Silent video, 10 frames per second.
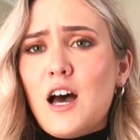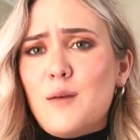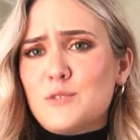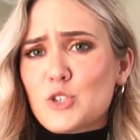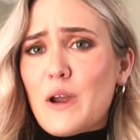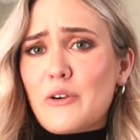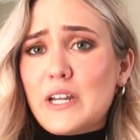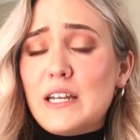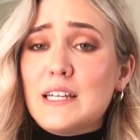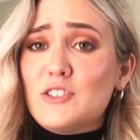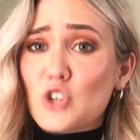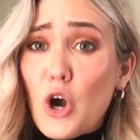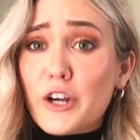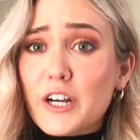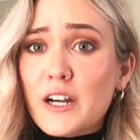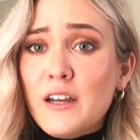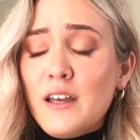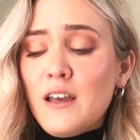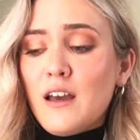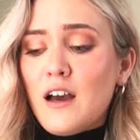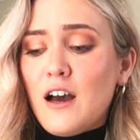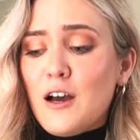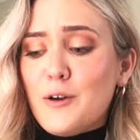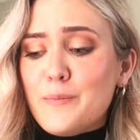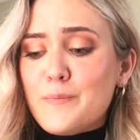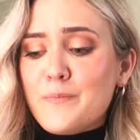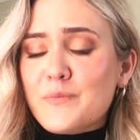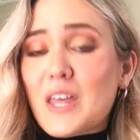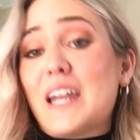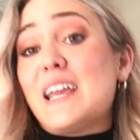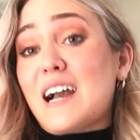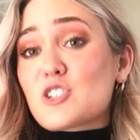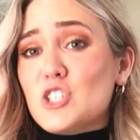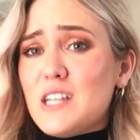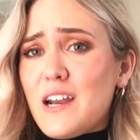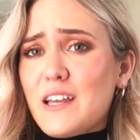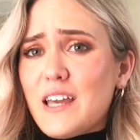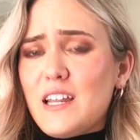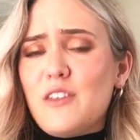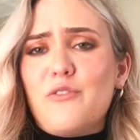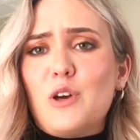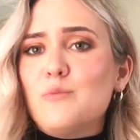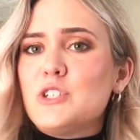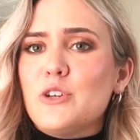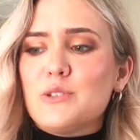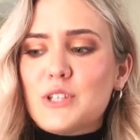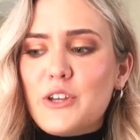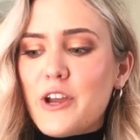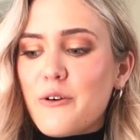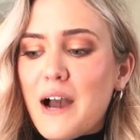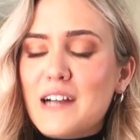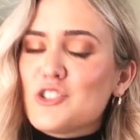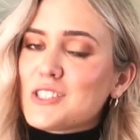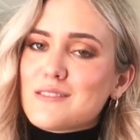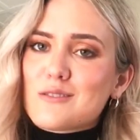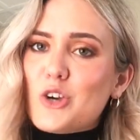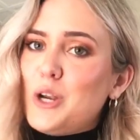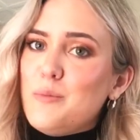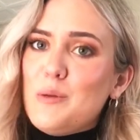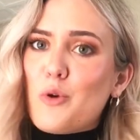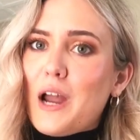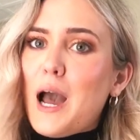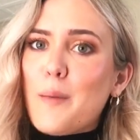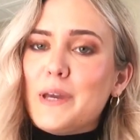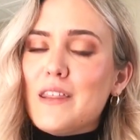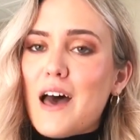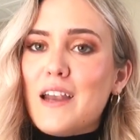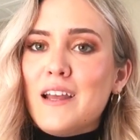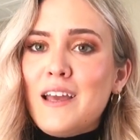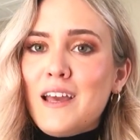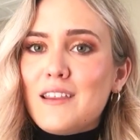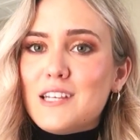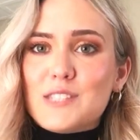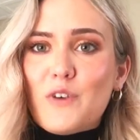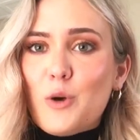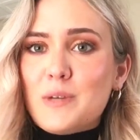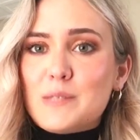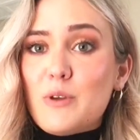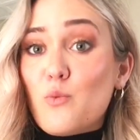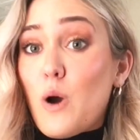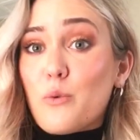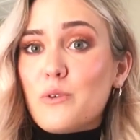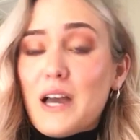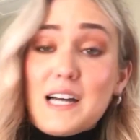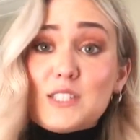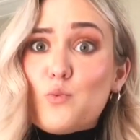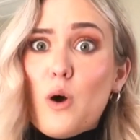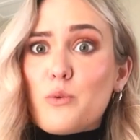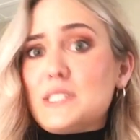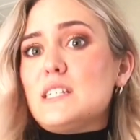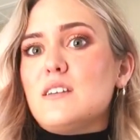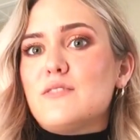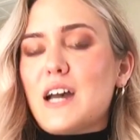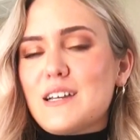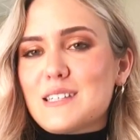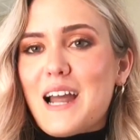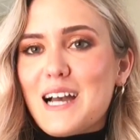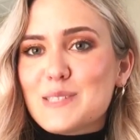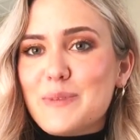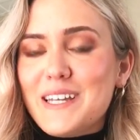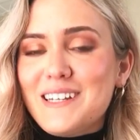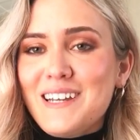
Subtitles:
surrounding his daughter that he actually dedicated the film to. So, you know, I just couldn't be more happy that this film has been as well received as it has been.